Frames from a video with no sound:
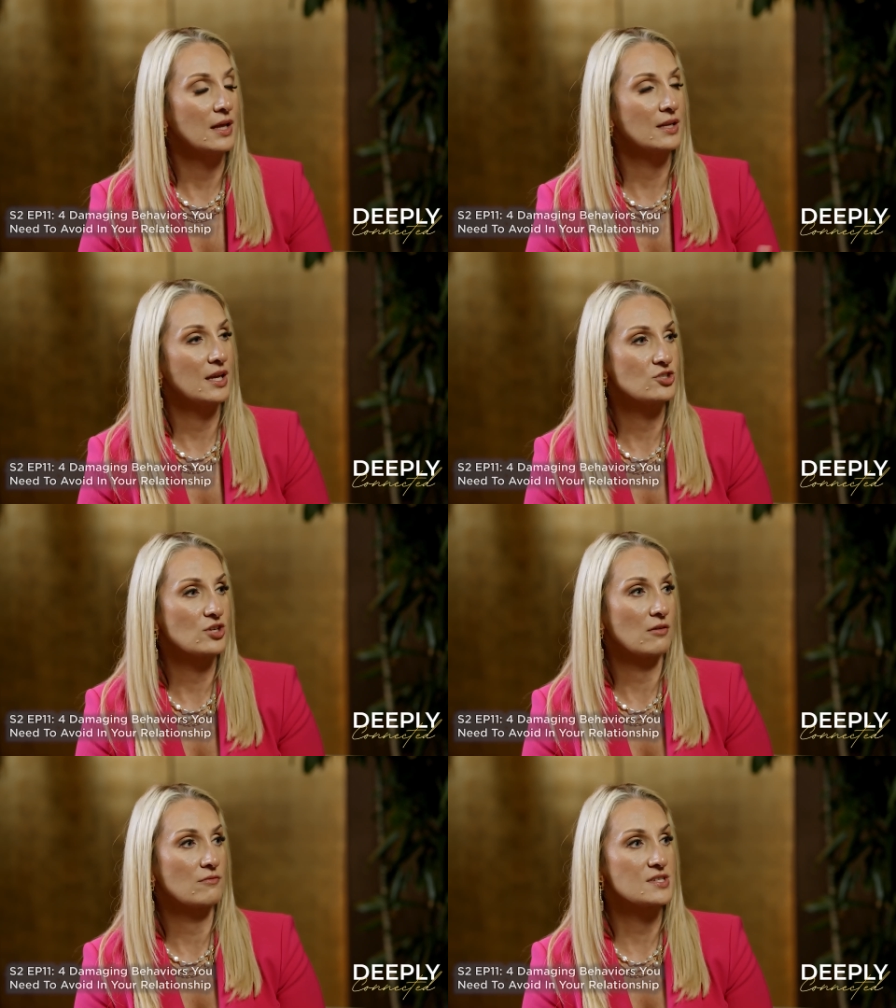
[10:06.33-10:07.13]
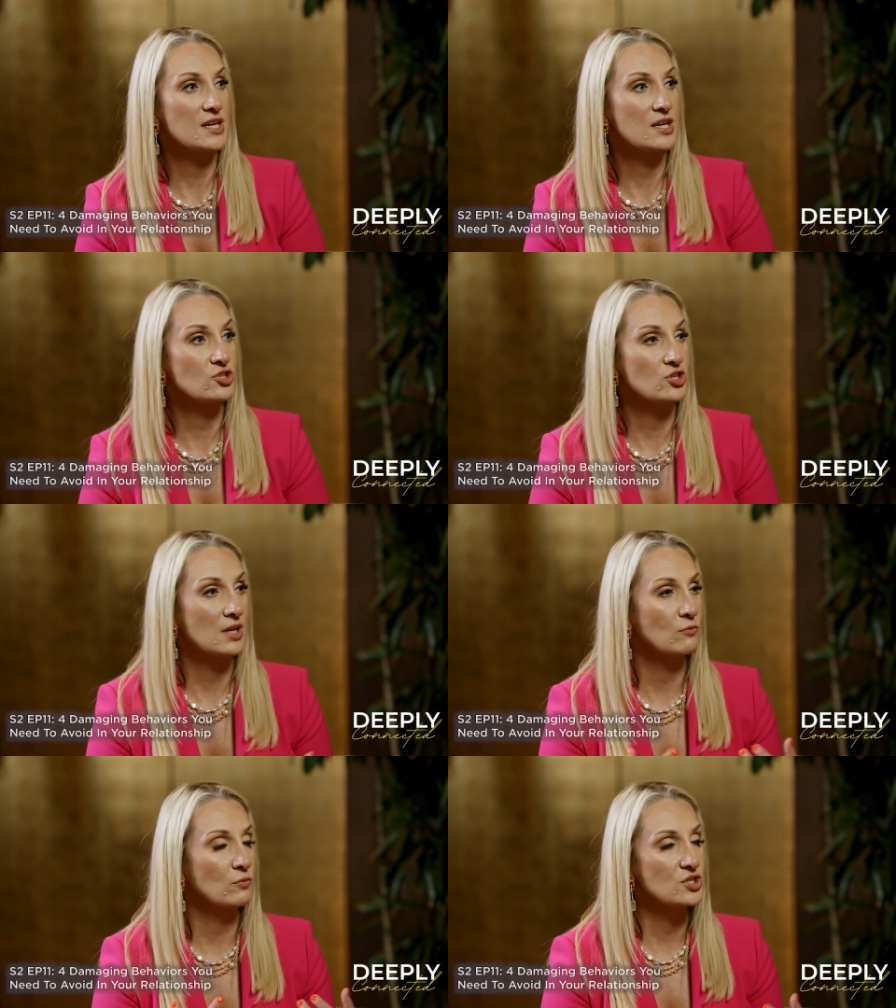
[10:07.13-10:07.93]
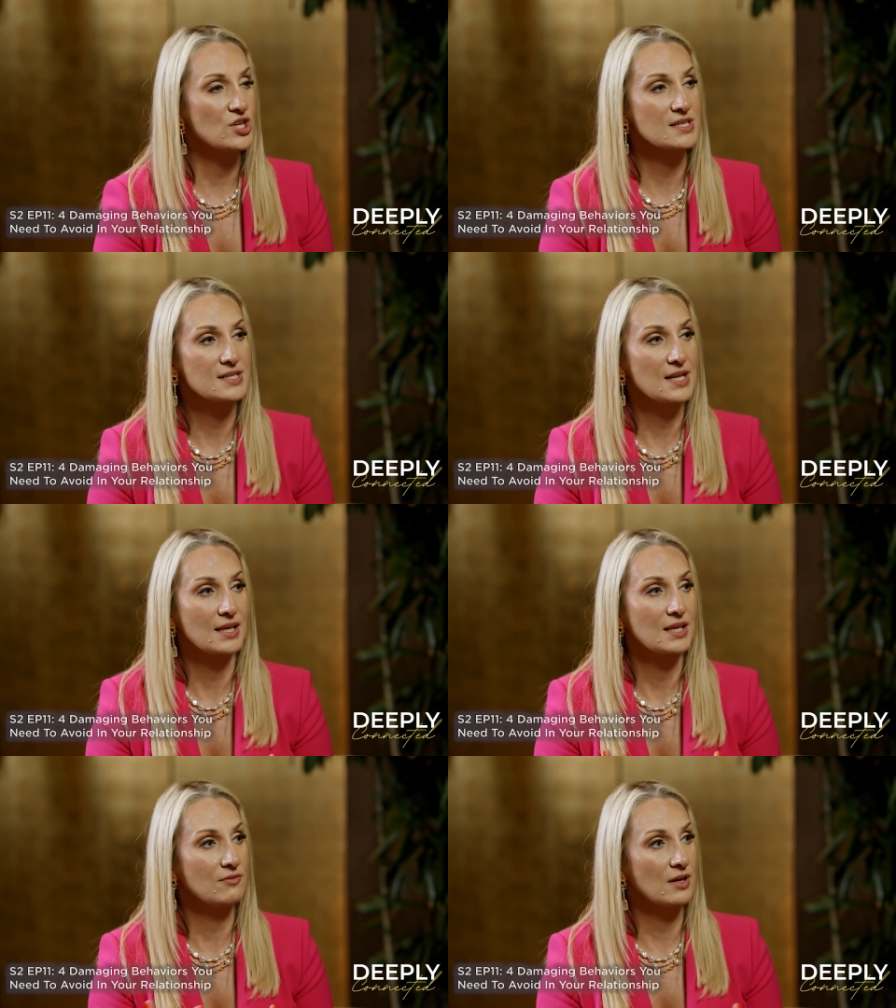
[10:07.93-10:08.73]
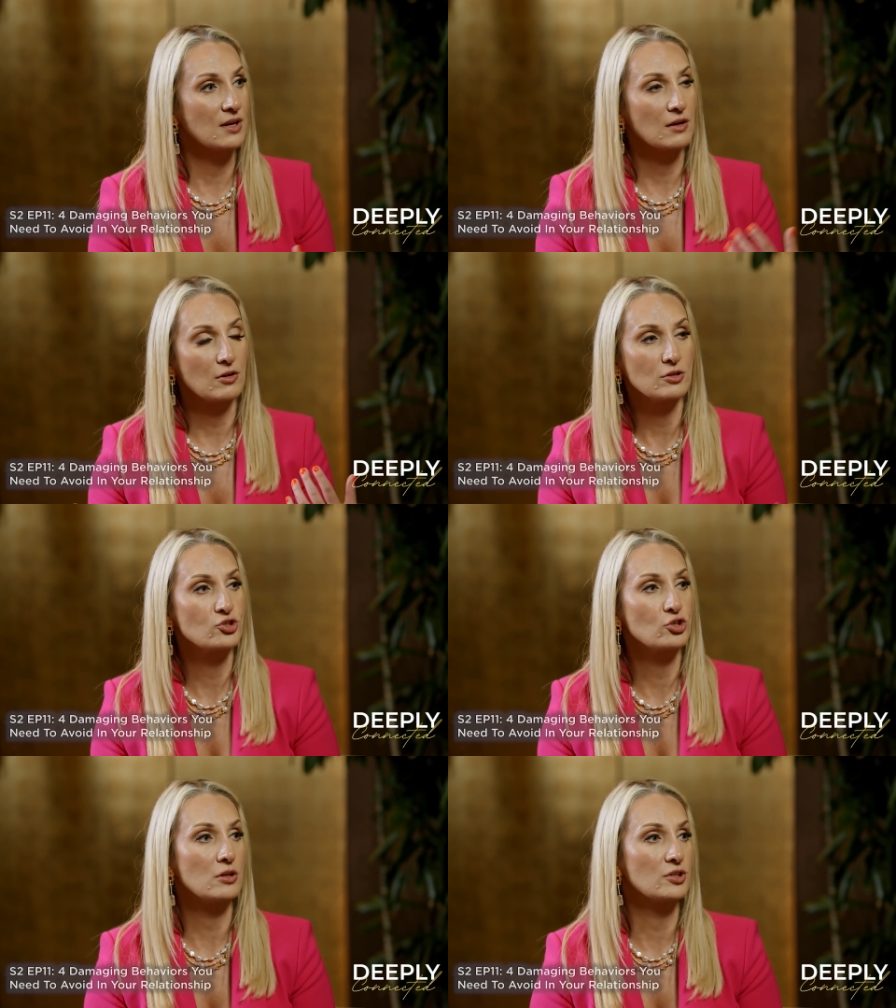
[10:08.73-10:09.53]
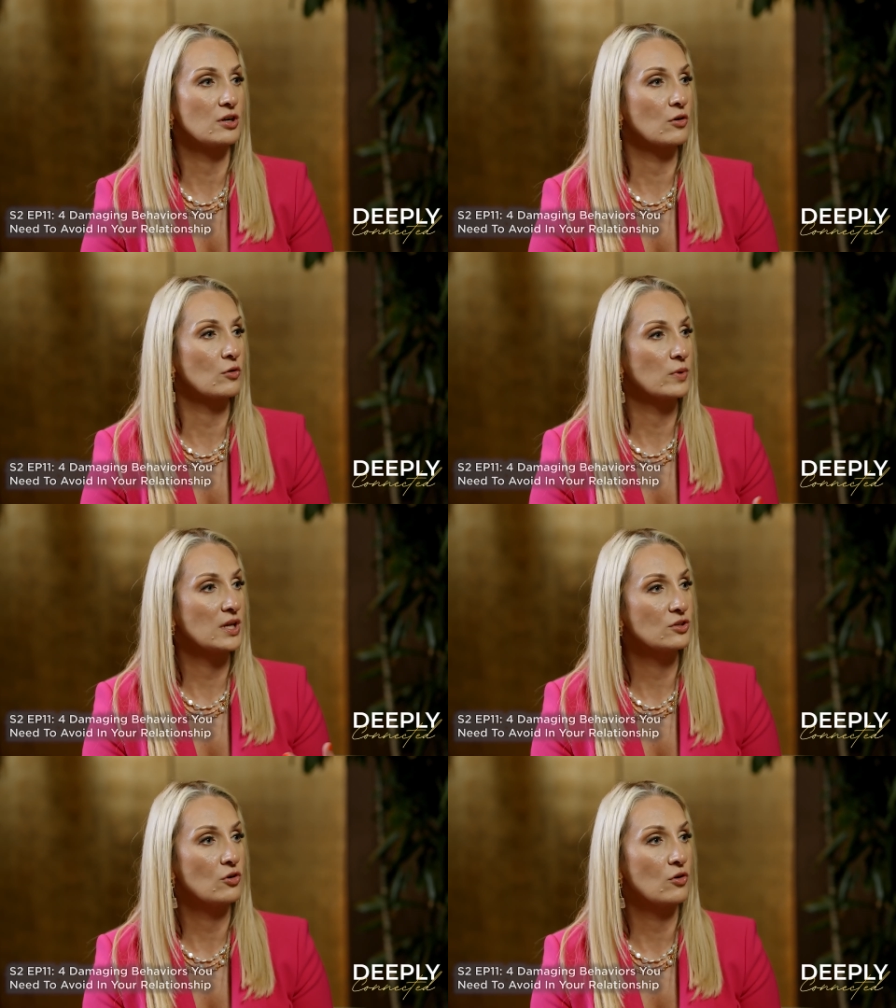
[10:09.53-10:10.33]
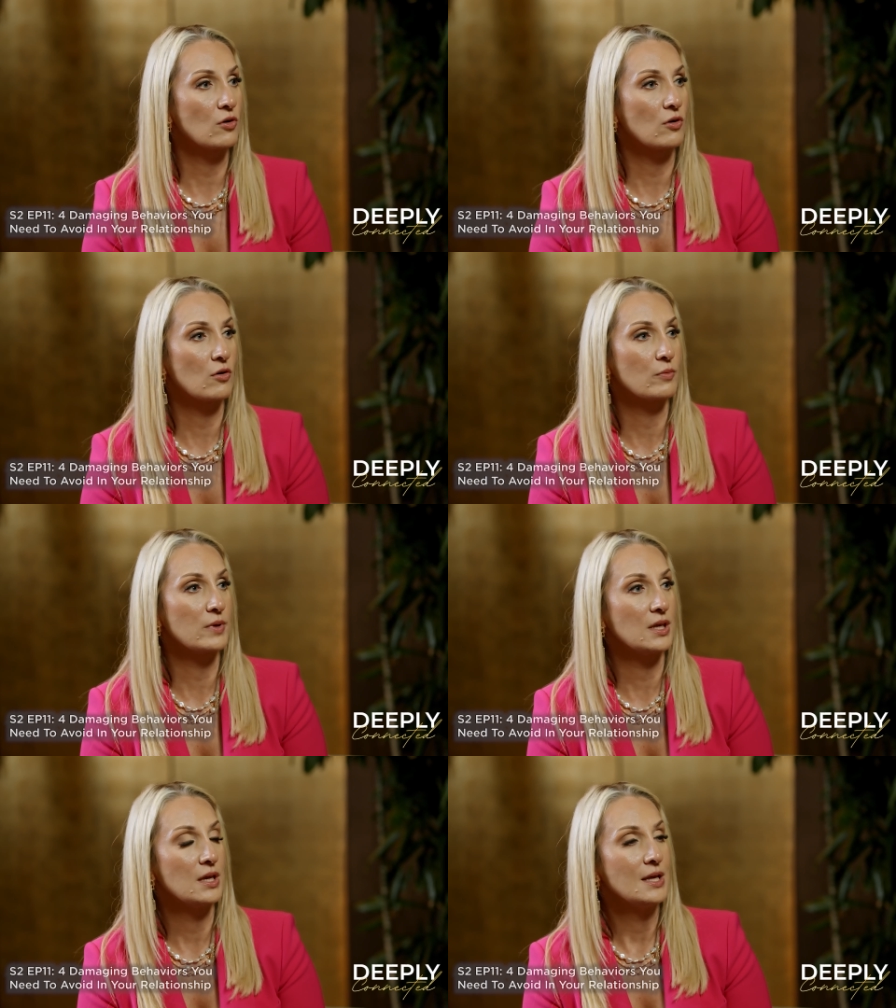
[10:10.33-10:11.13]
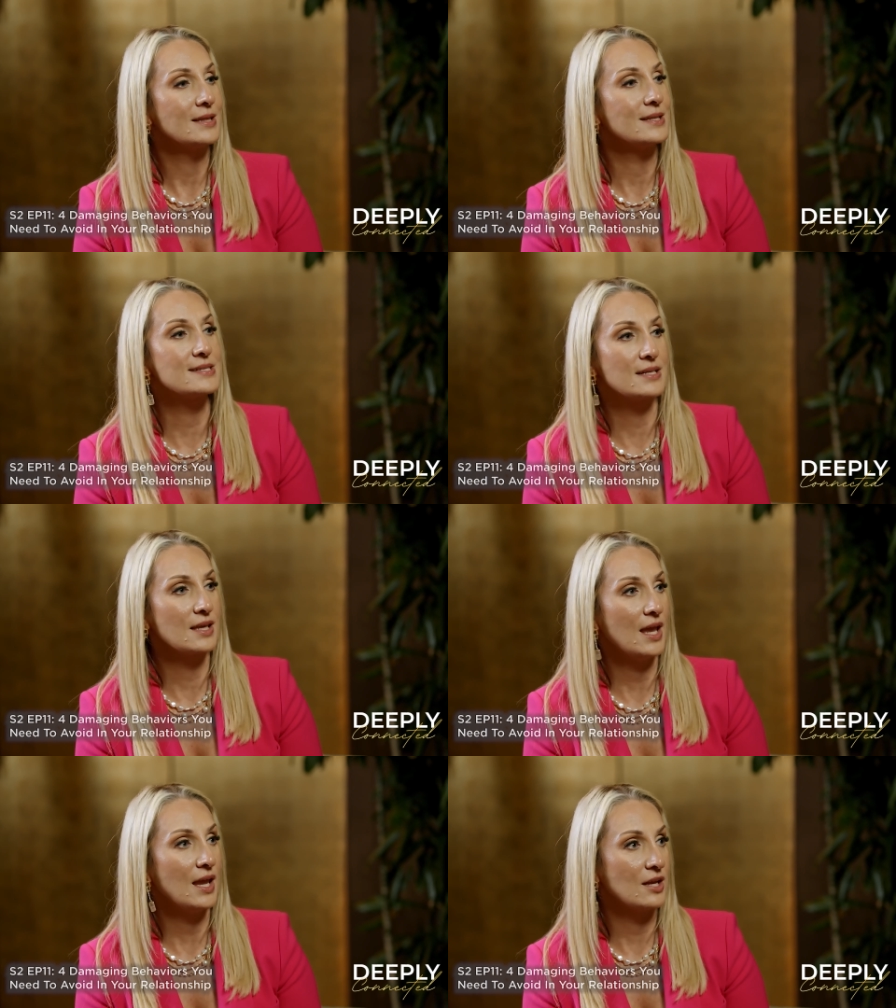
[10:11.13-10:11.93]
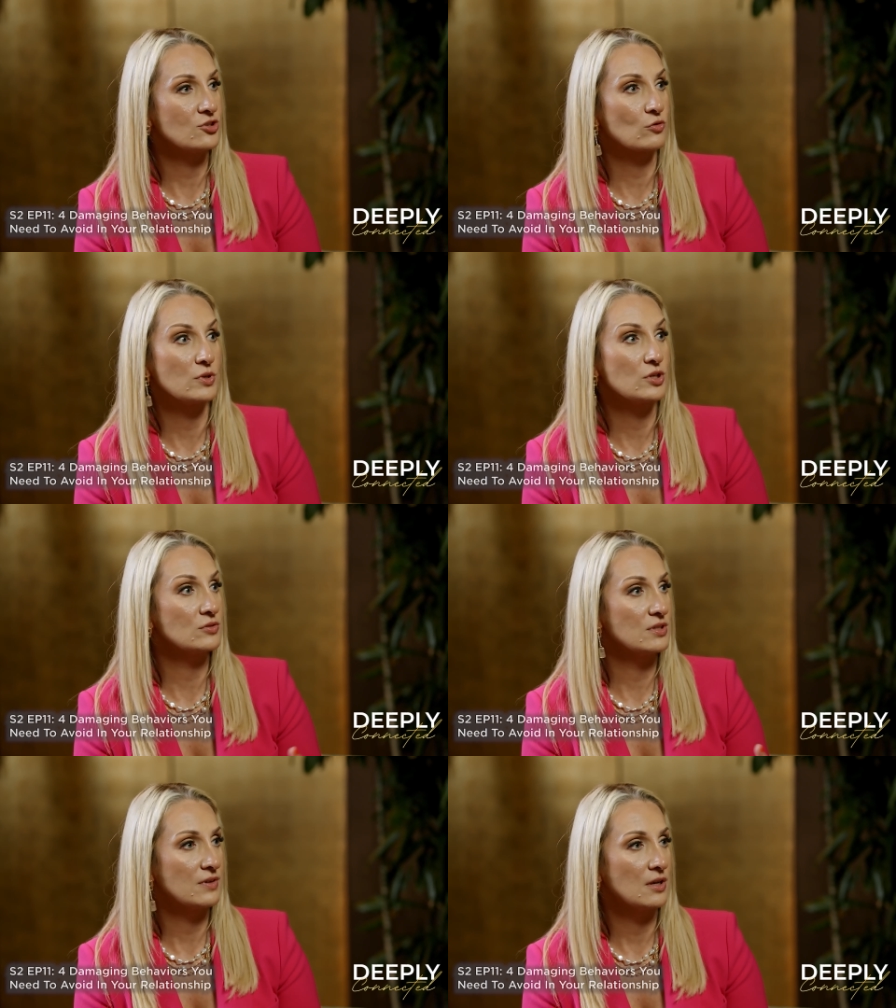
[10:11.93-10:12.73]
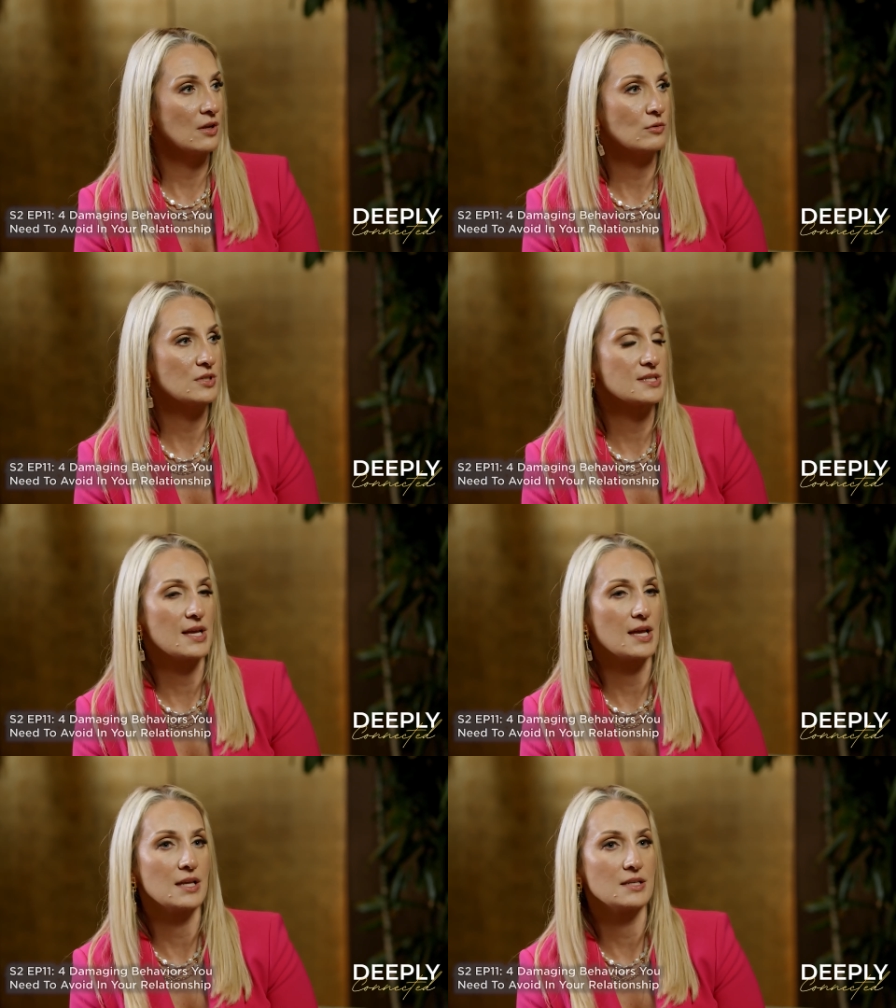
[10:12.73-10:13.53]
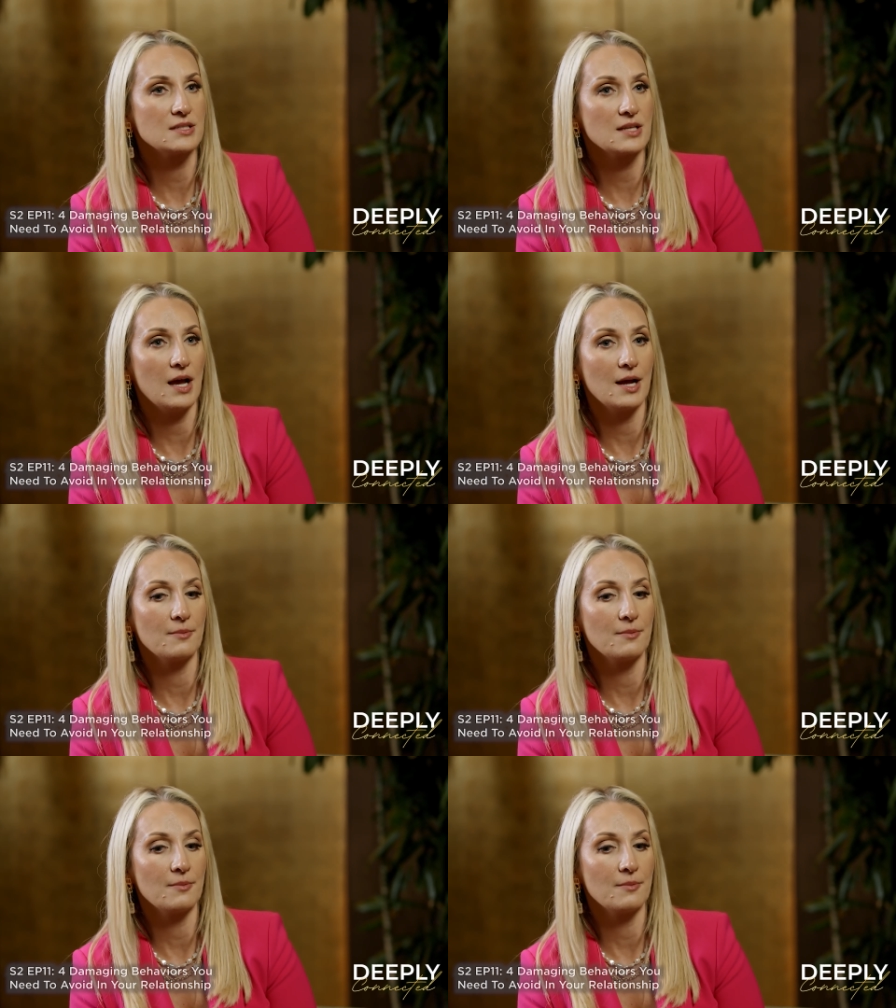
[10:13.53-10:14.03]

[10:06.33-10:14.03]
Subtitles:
engage a conversation, and we just like give a cold shoulder, or we ignore, or we disengage, or we don't even notice. And